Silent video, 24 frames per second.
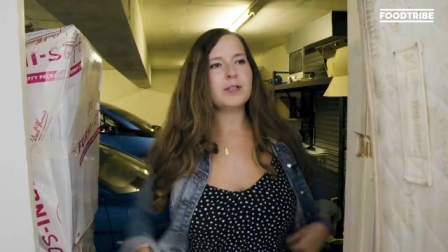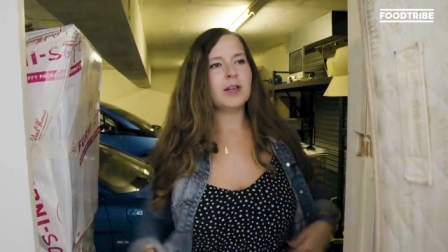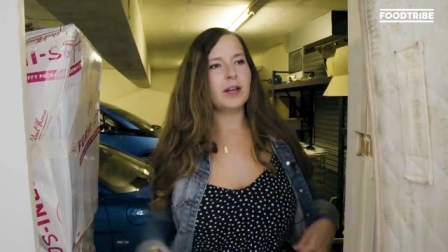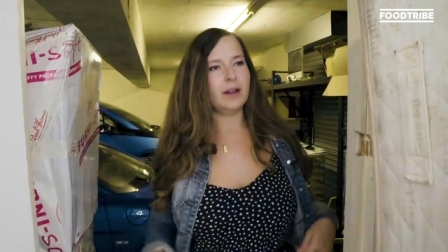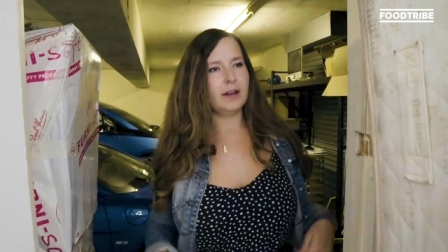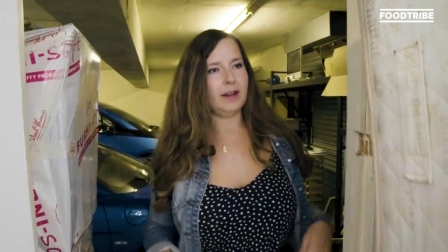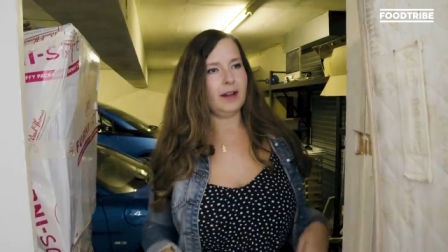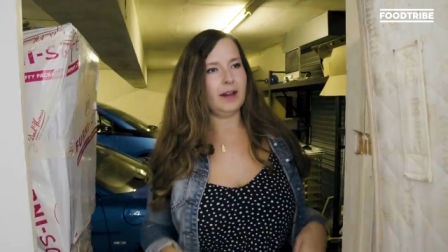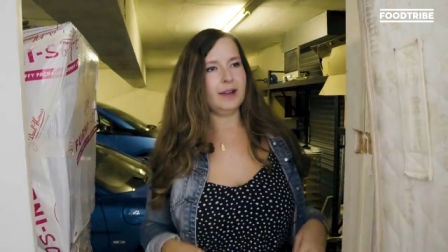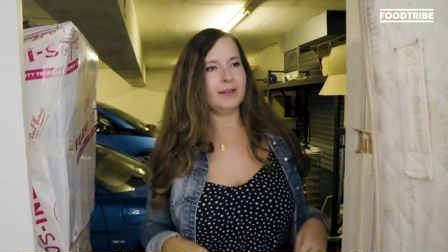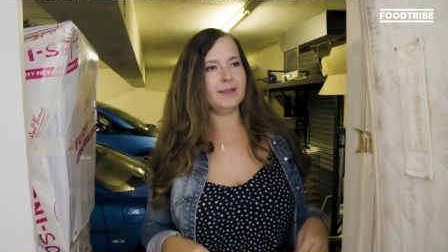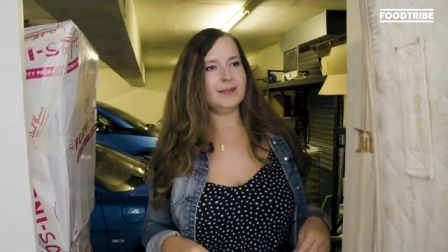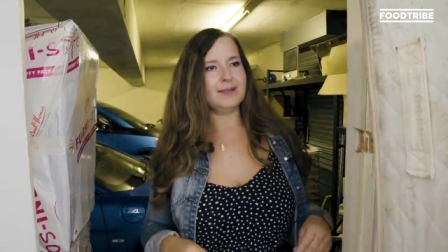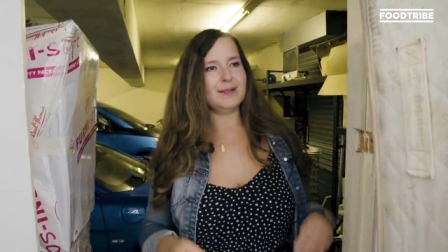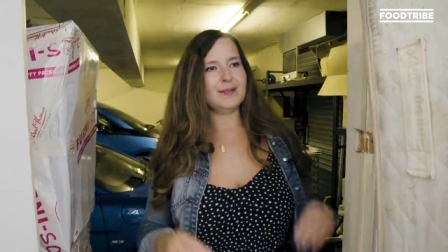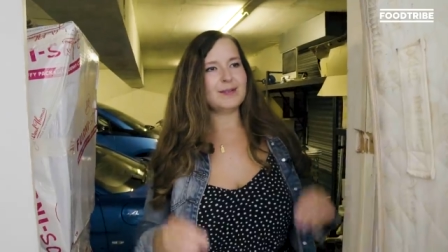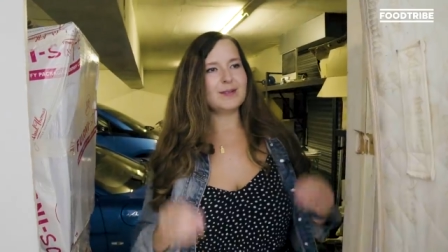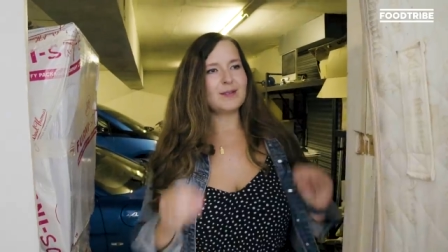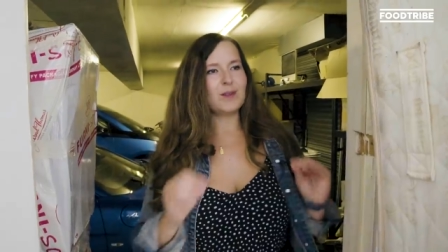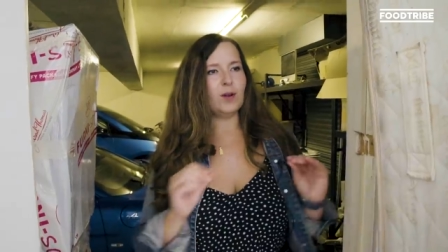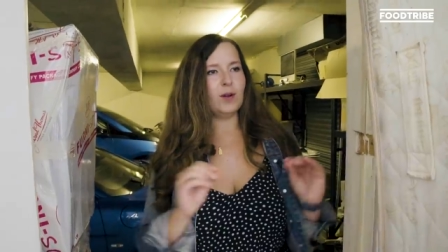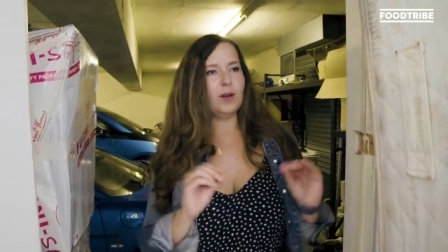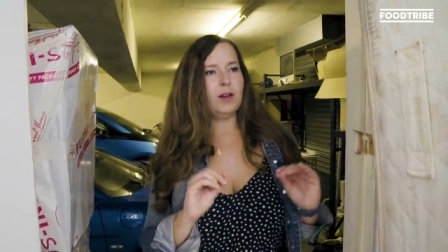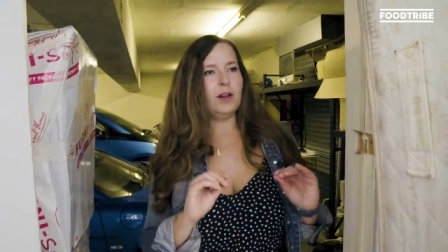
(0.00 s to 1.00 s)
chutney. So
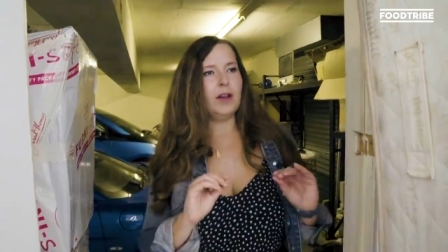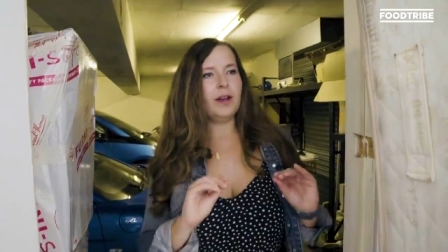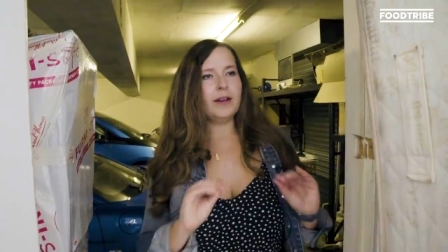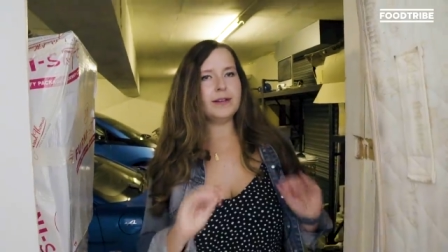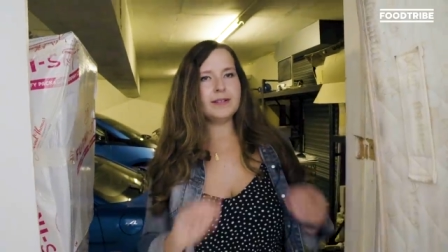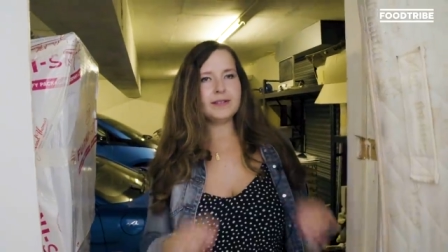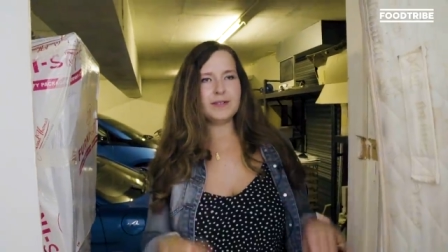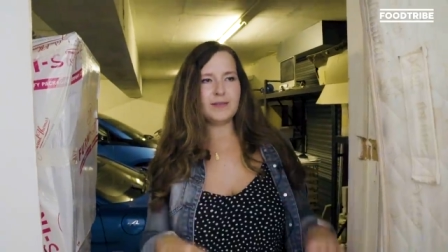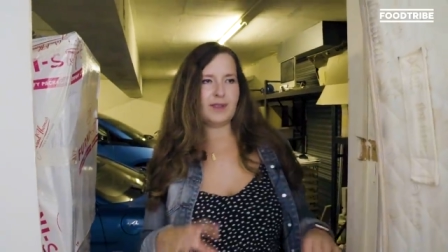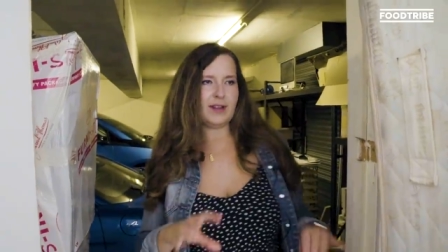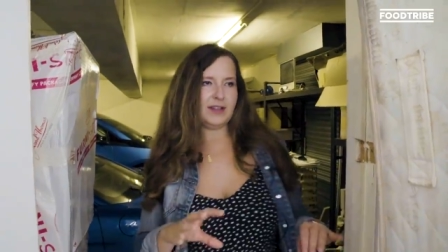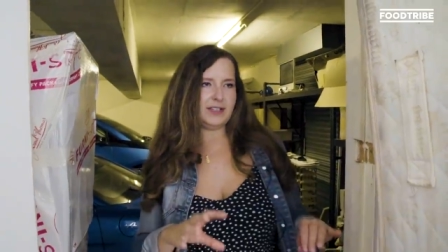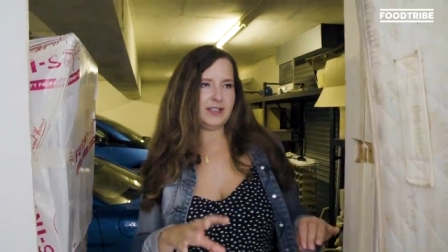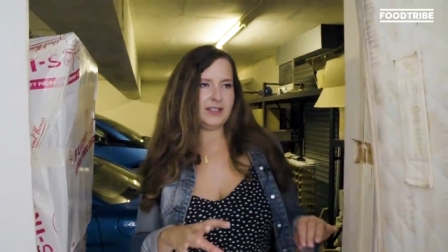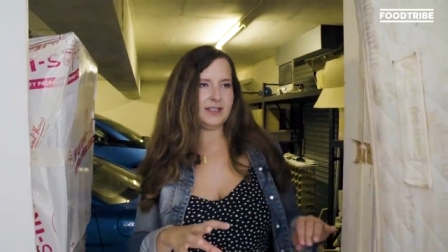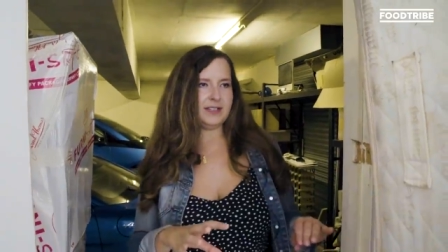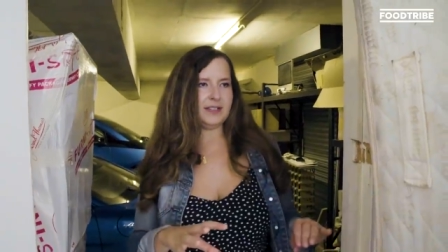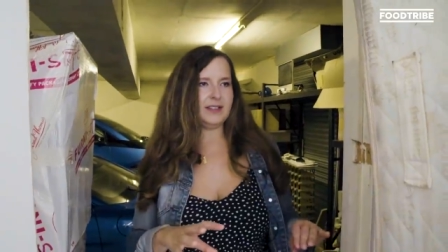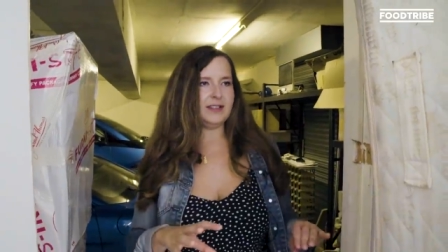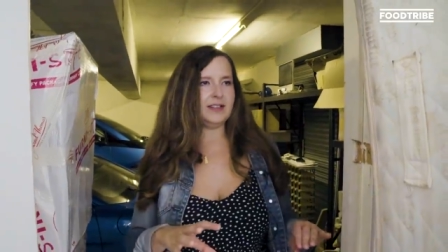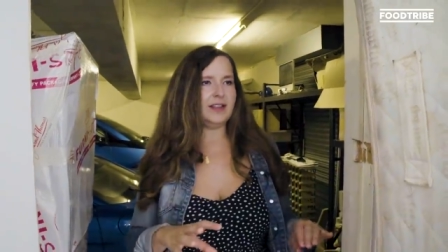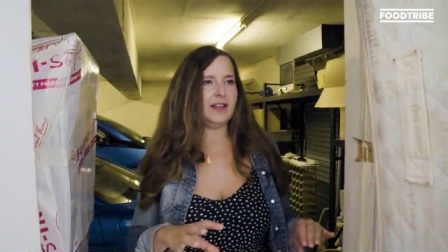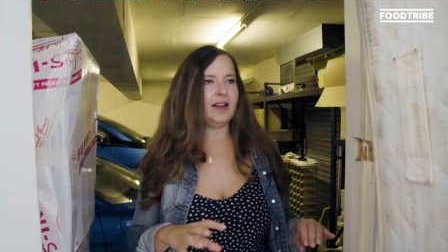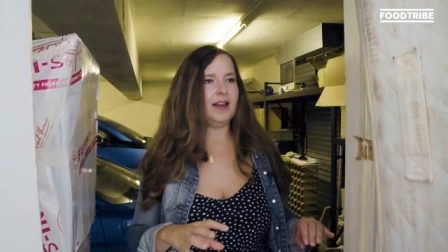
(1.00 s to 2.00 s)
it's got loads of
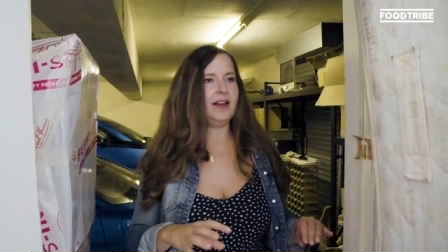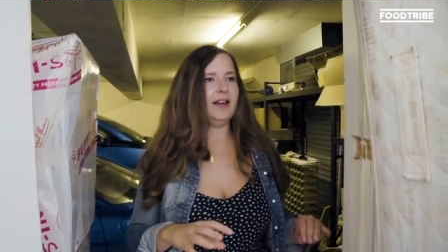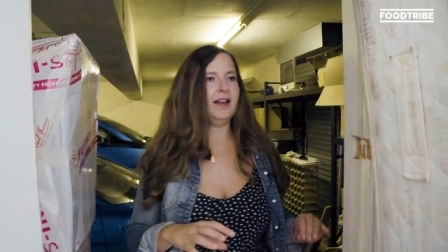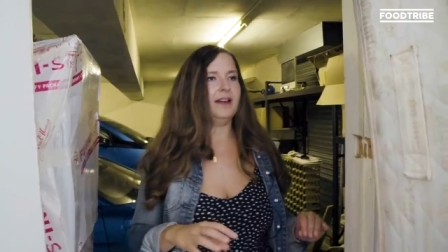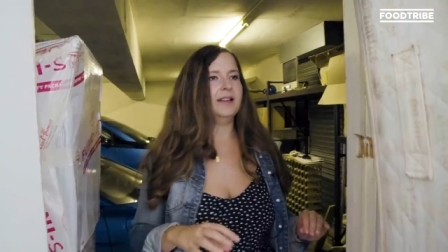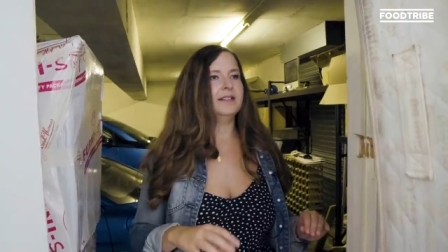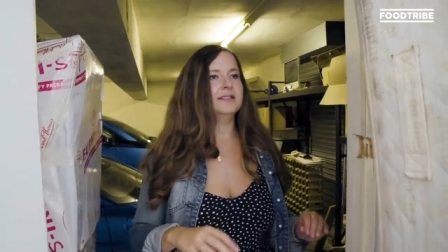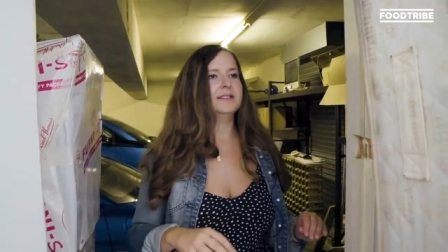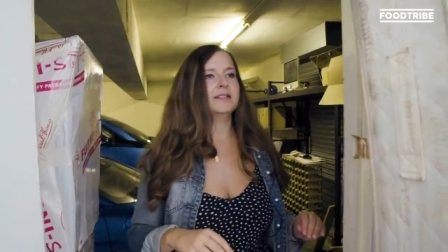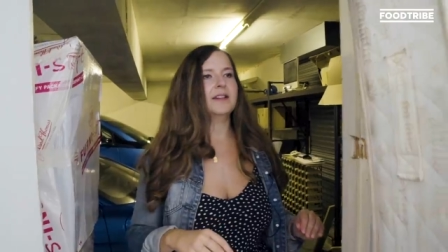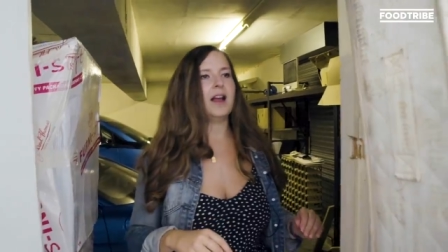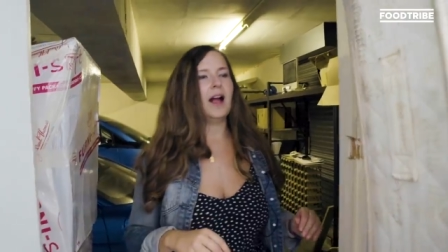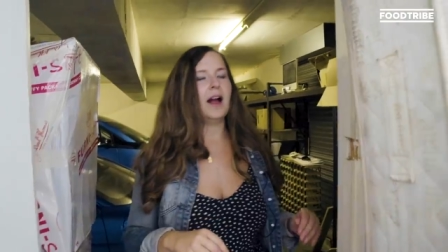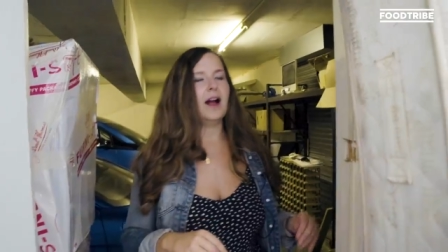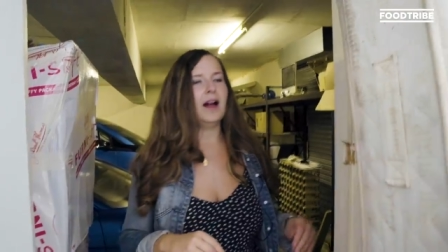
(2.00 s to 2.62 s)
veggies in there,